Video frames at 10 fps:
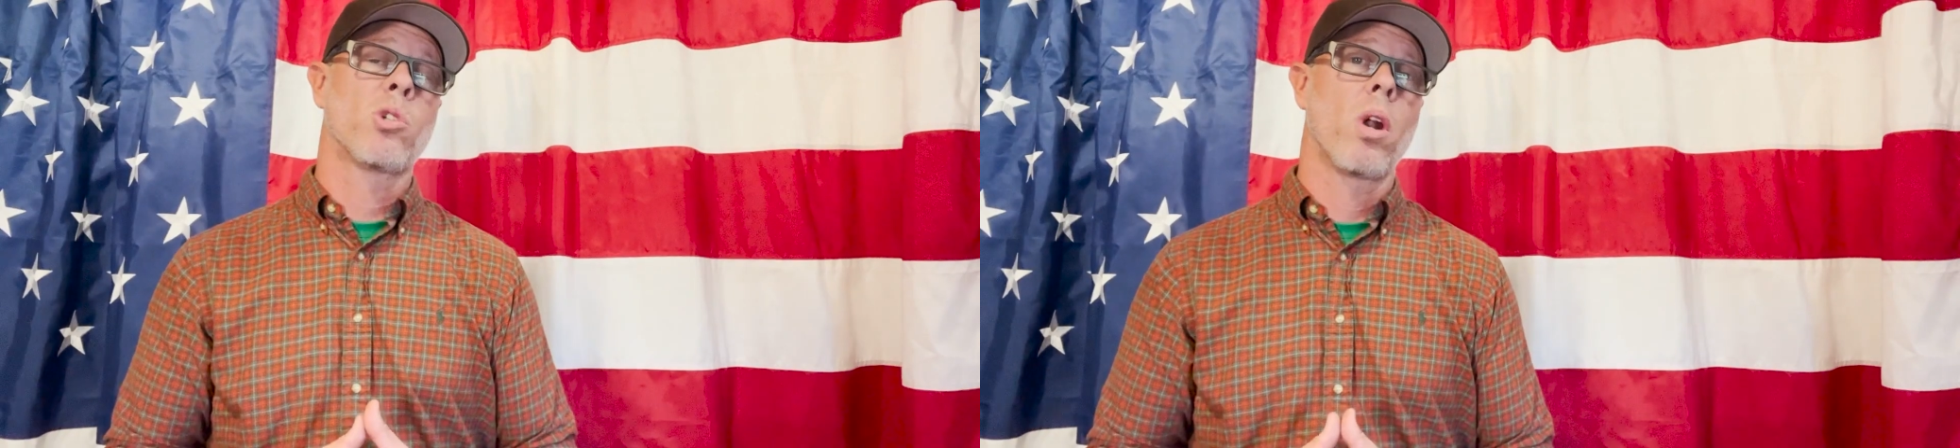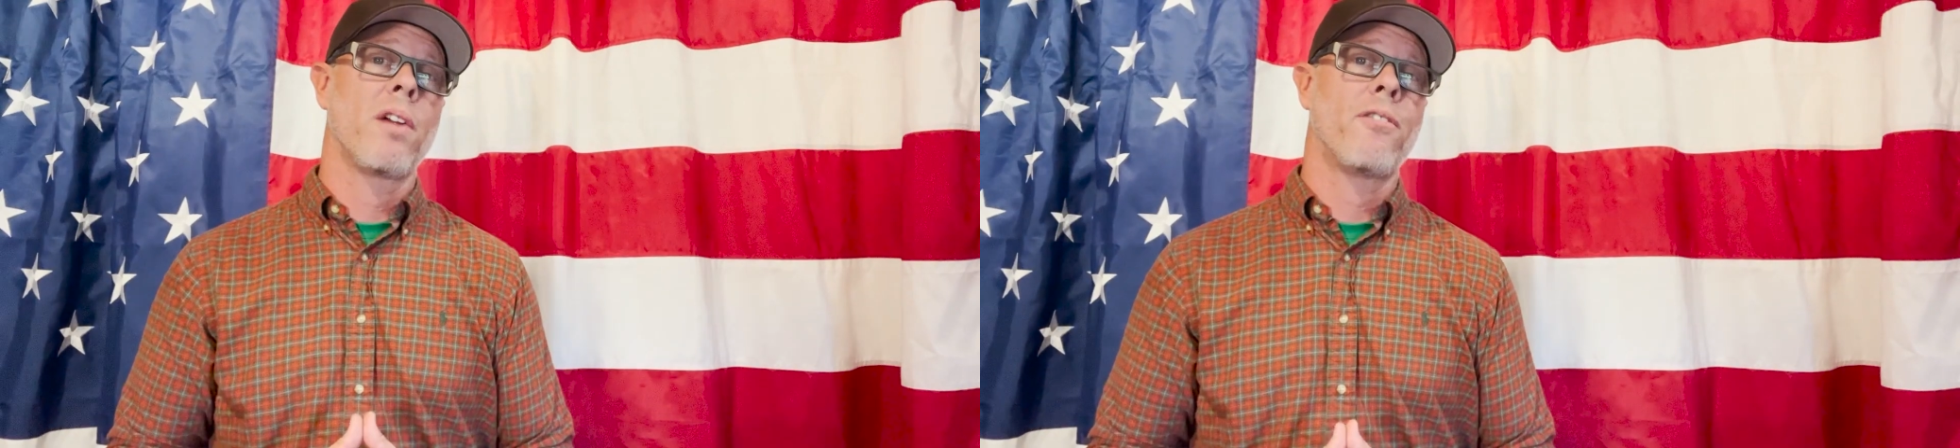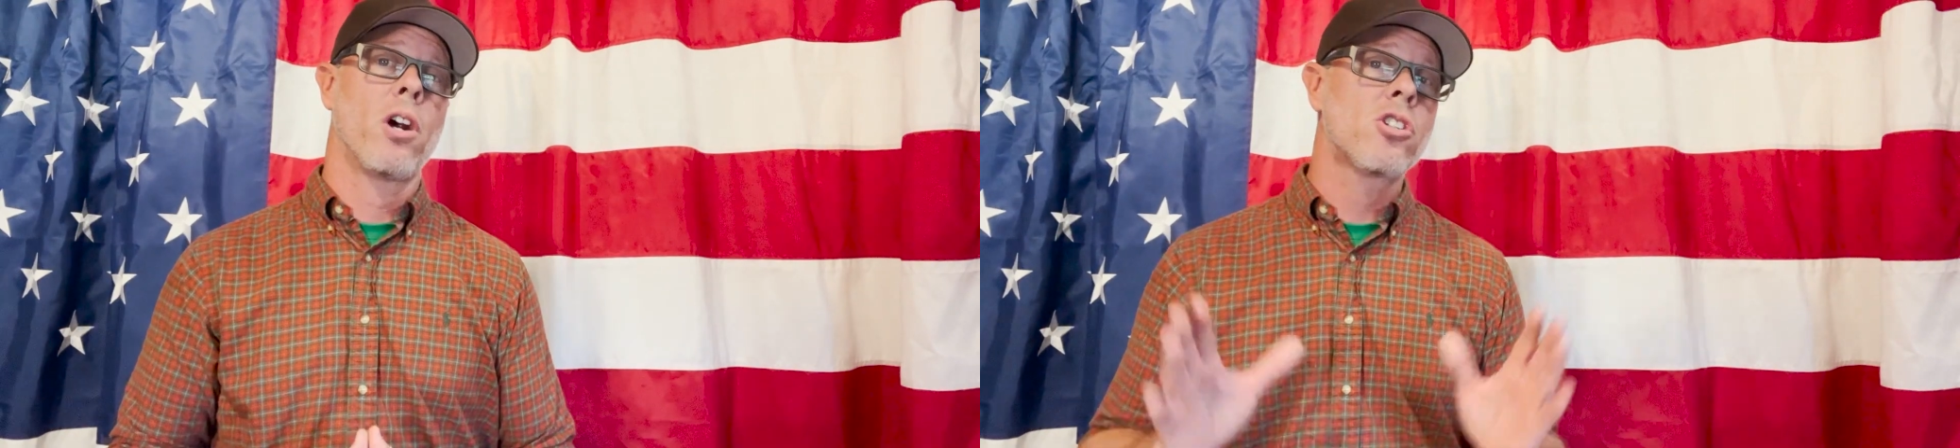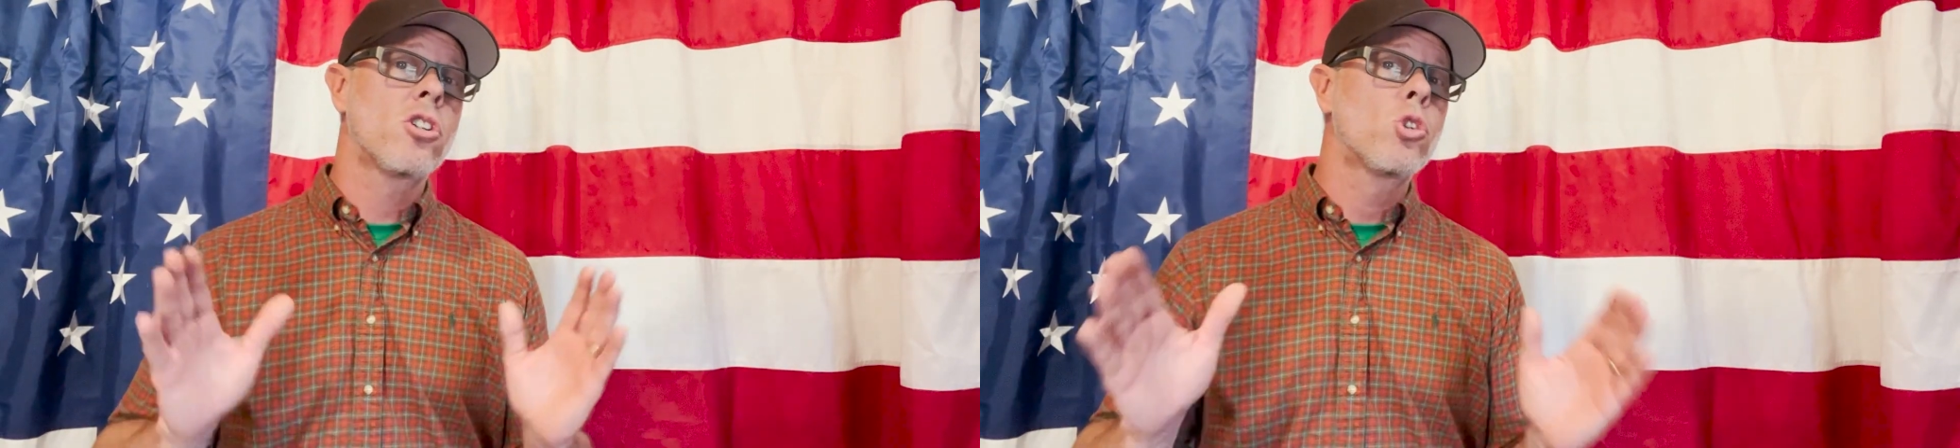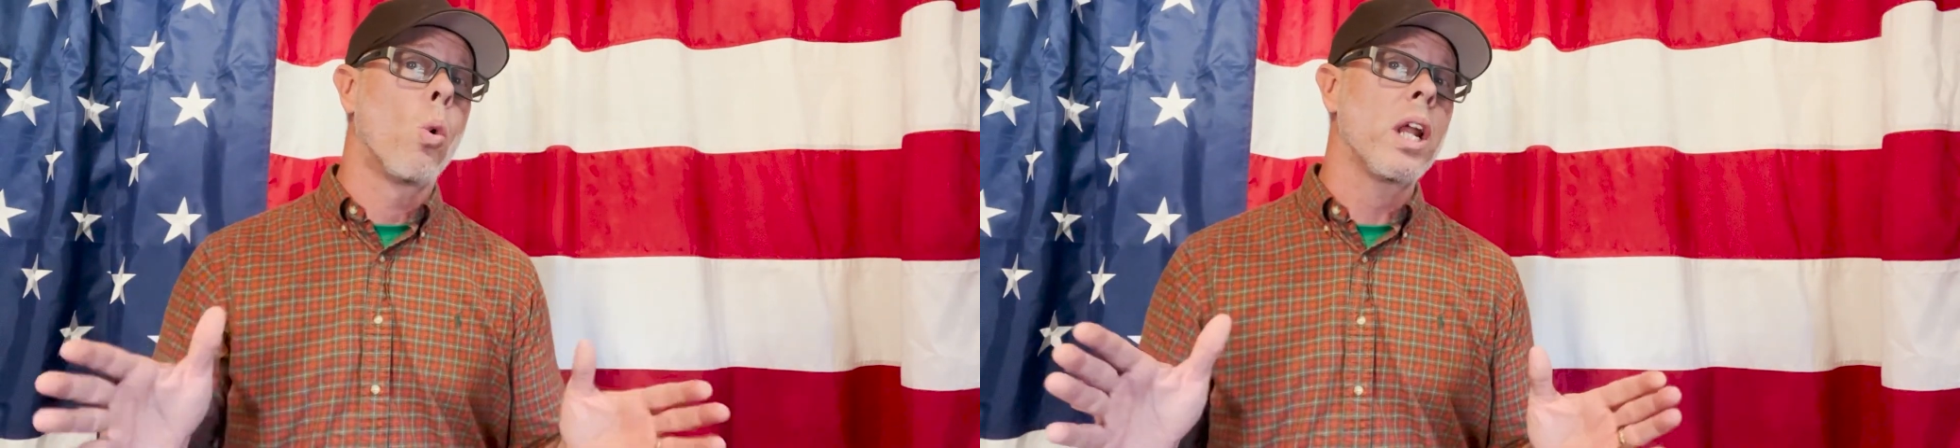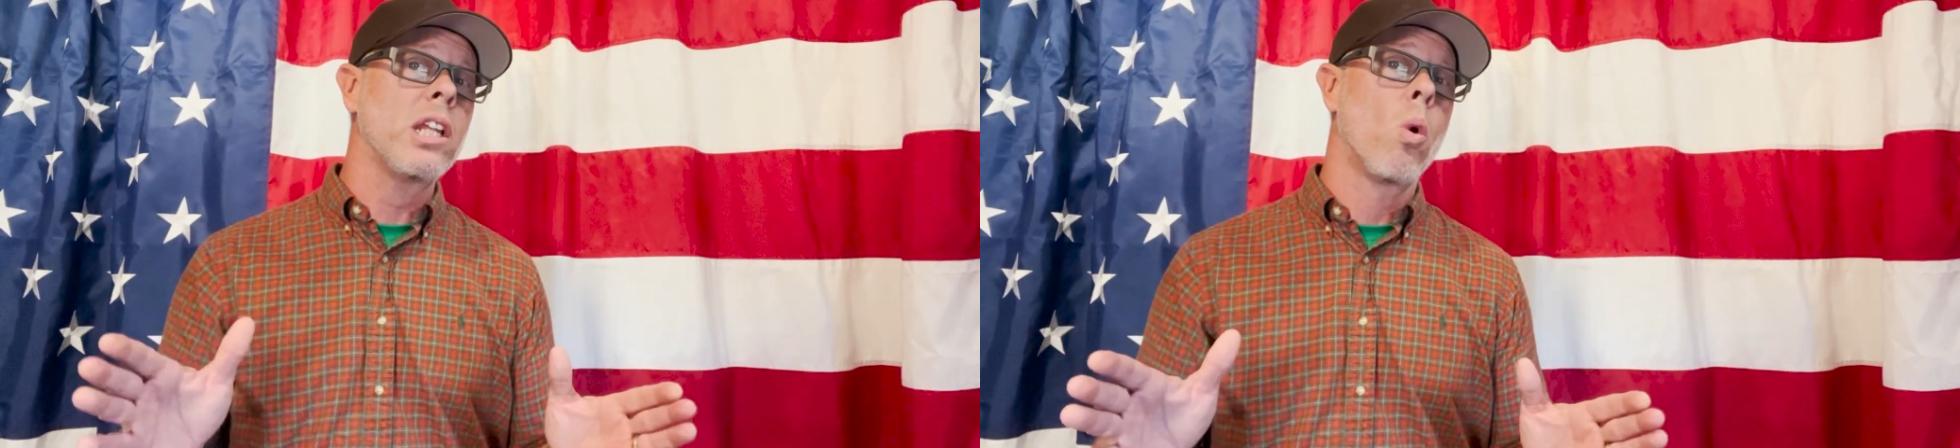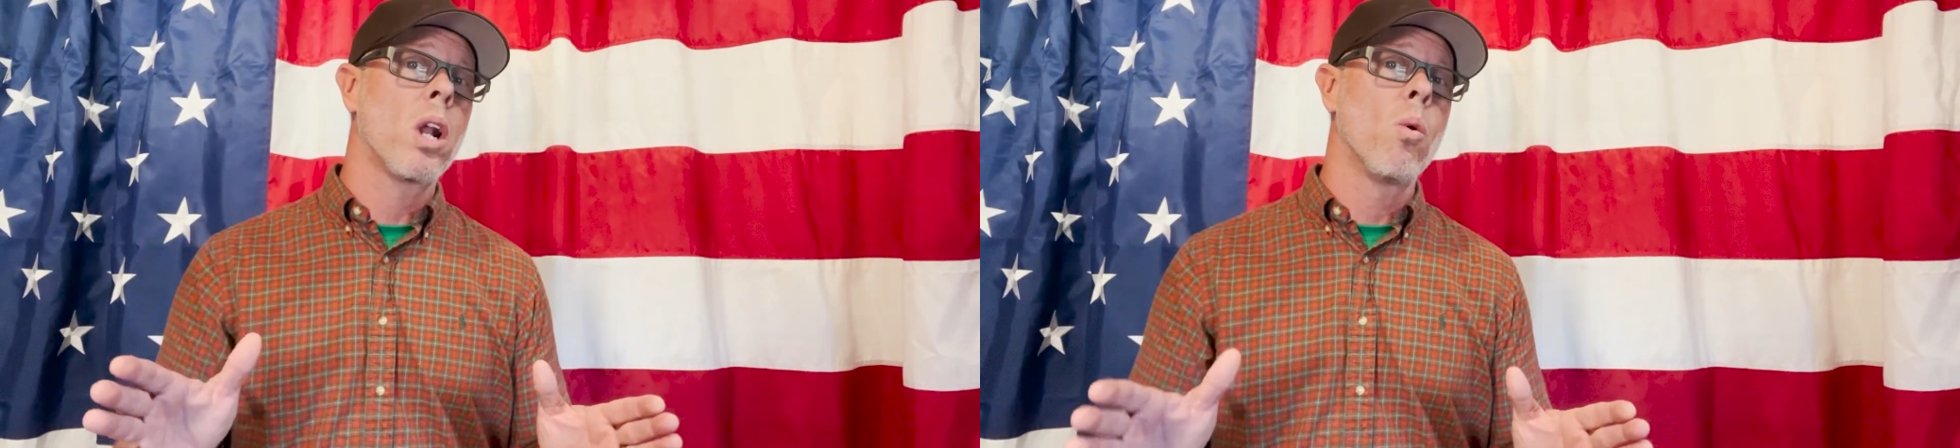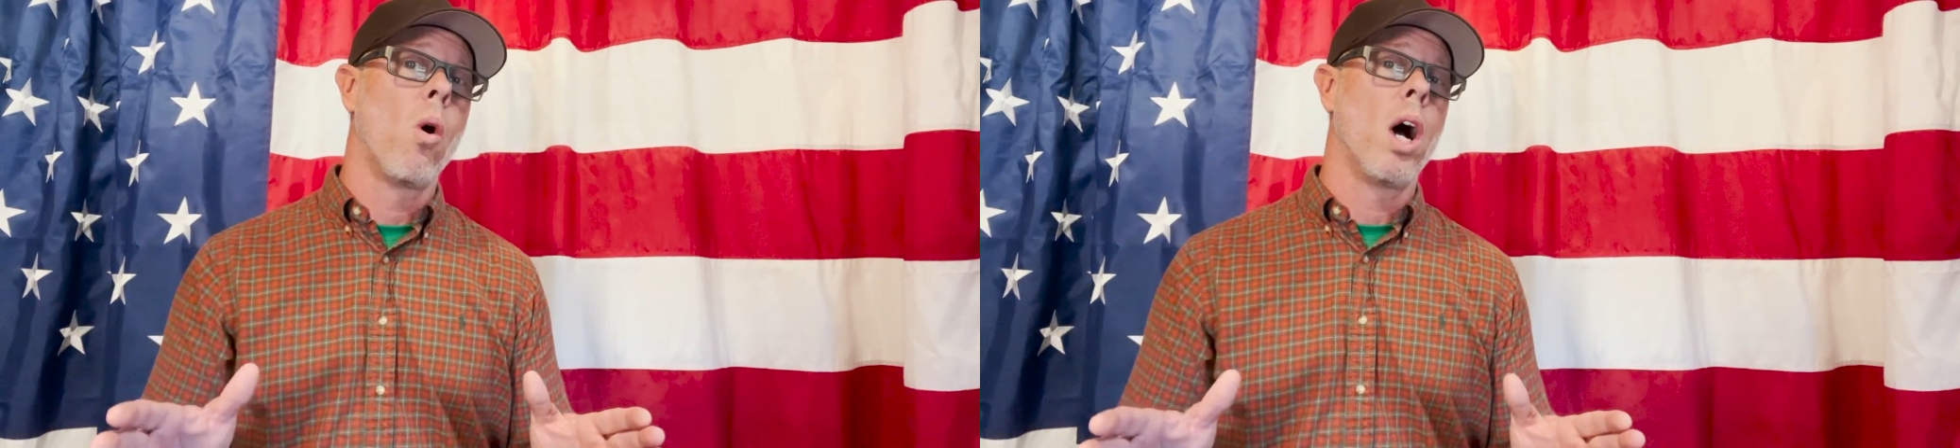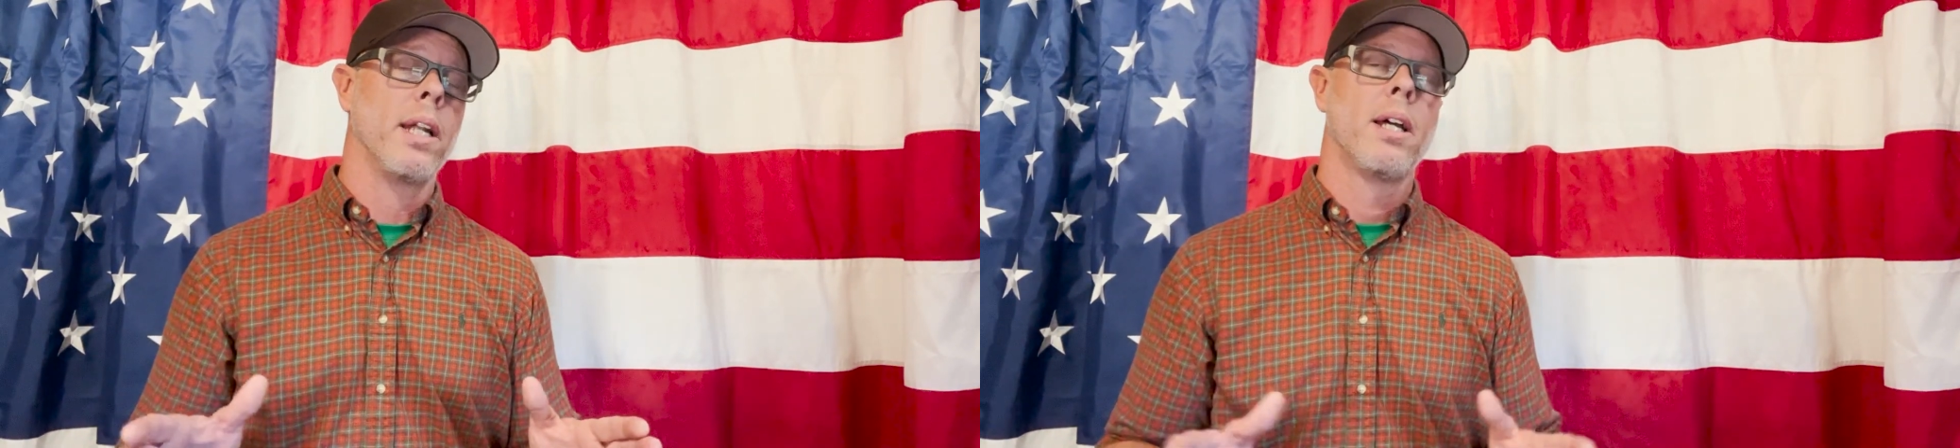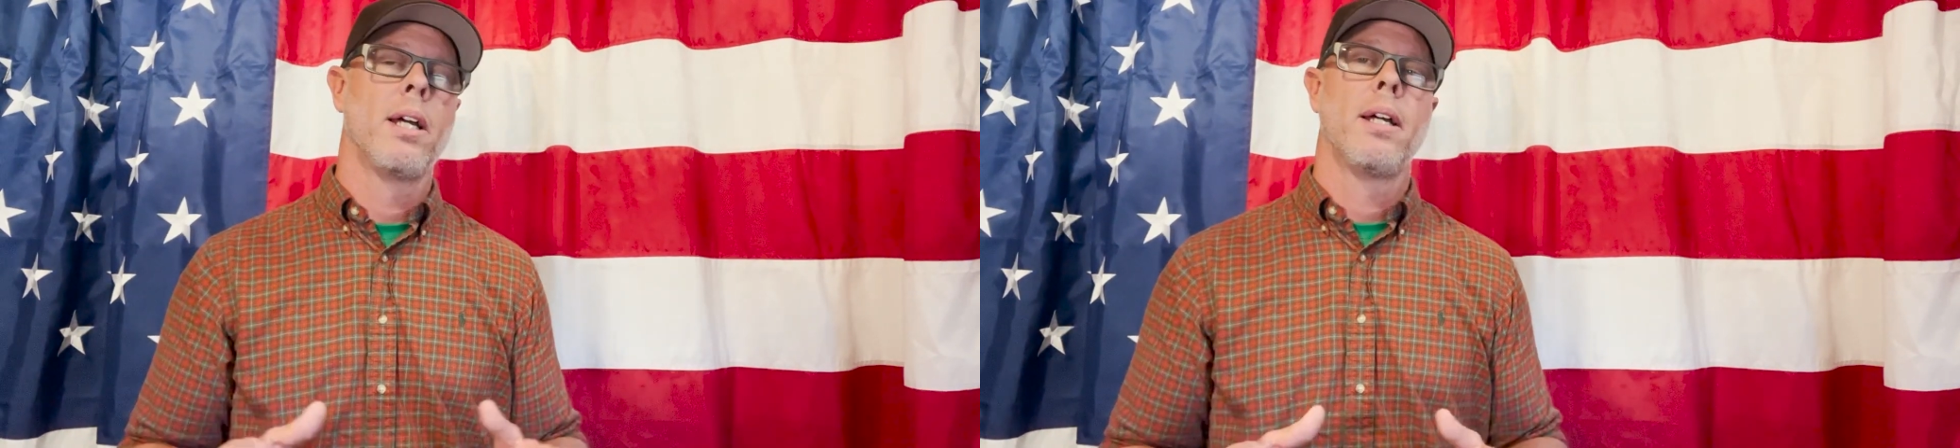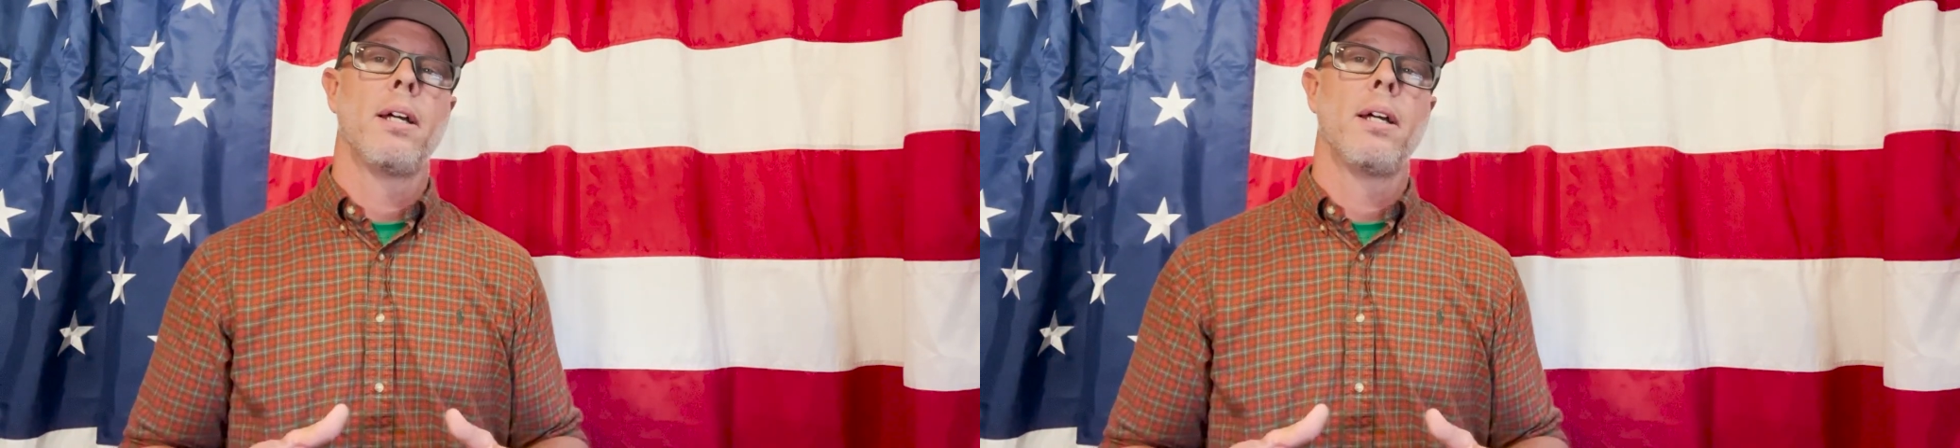21st, 2021.